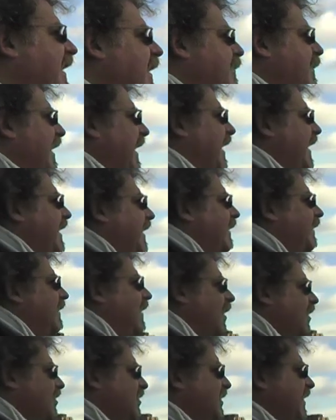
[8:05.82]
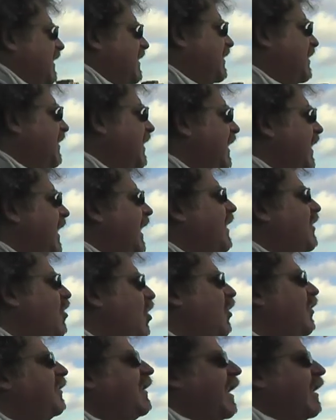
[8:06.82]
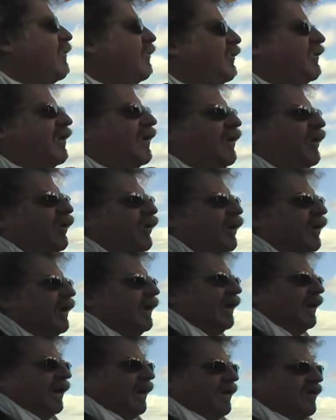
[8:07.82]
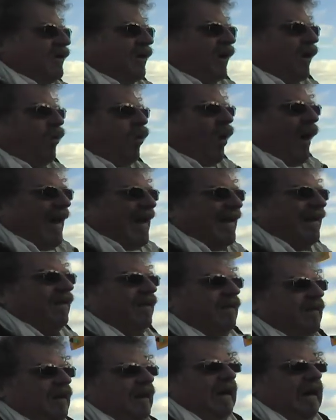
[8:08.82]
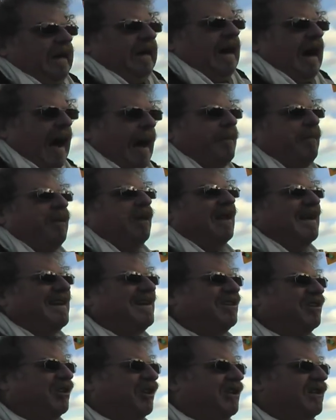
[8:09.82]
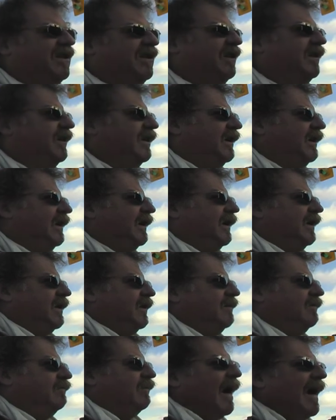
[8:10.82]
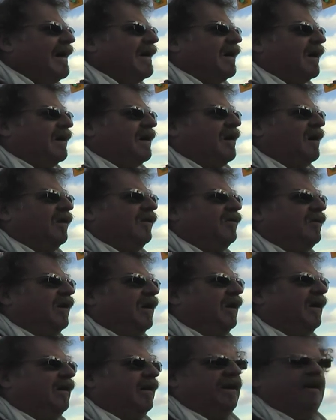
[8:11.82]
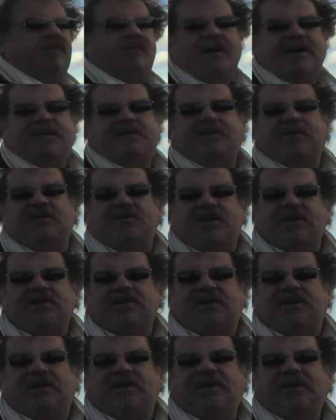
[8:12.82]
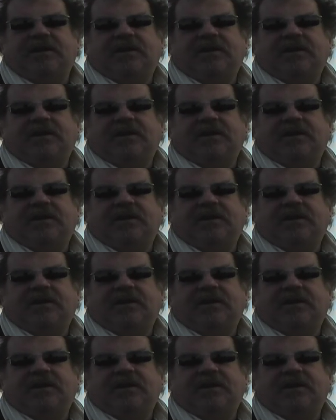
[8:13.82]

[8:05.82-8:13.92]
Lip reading: American nurses had gone down to sort of white Appalachian miner country in West Virginia,